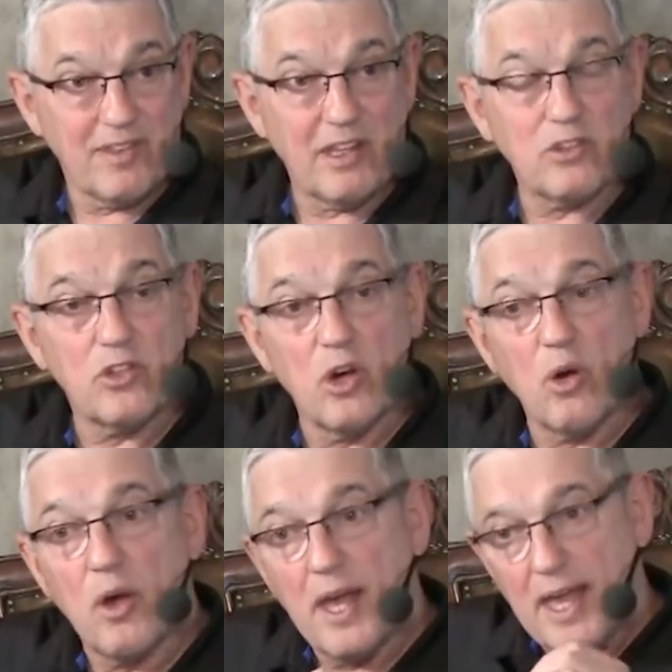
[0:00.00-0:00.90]
And
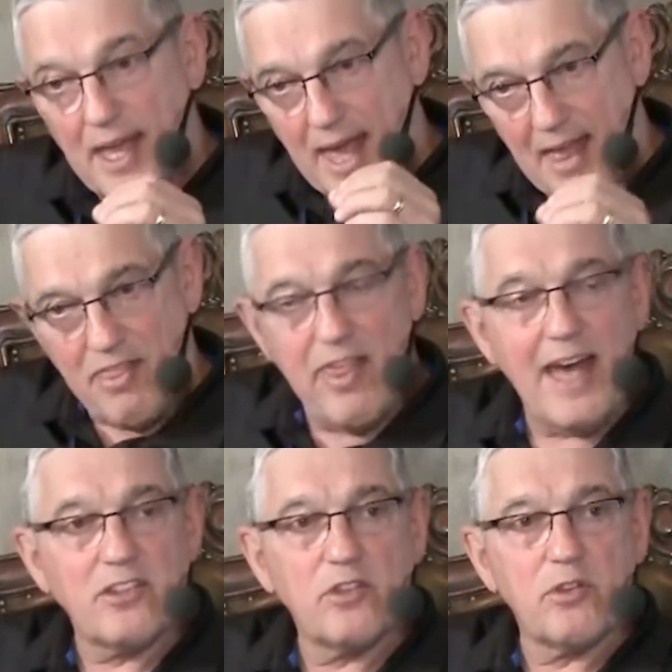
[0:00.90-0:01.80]
so
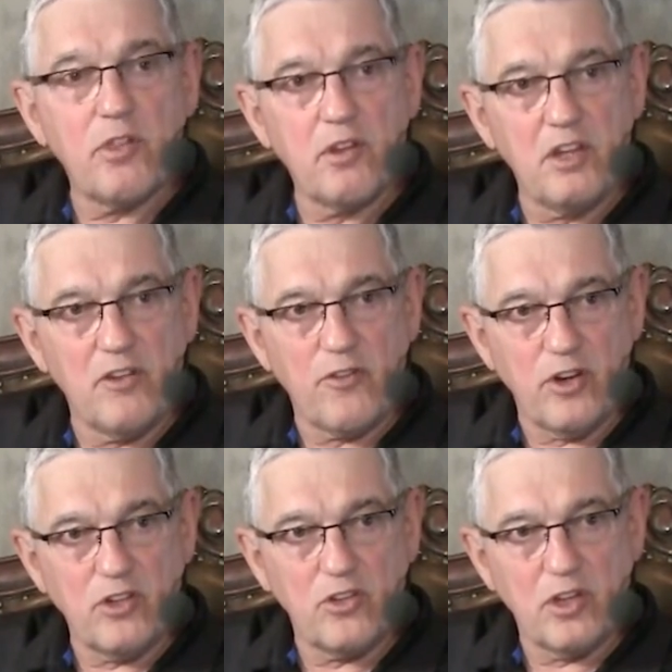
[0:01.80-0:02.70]
that's the
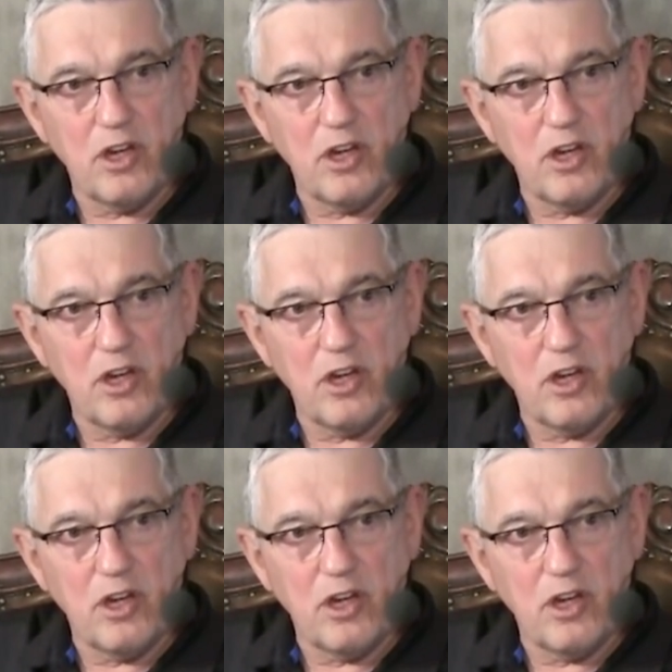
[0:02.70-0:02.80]
difference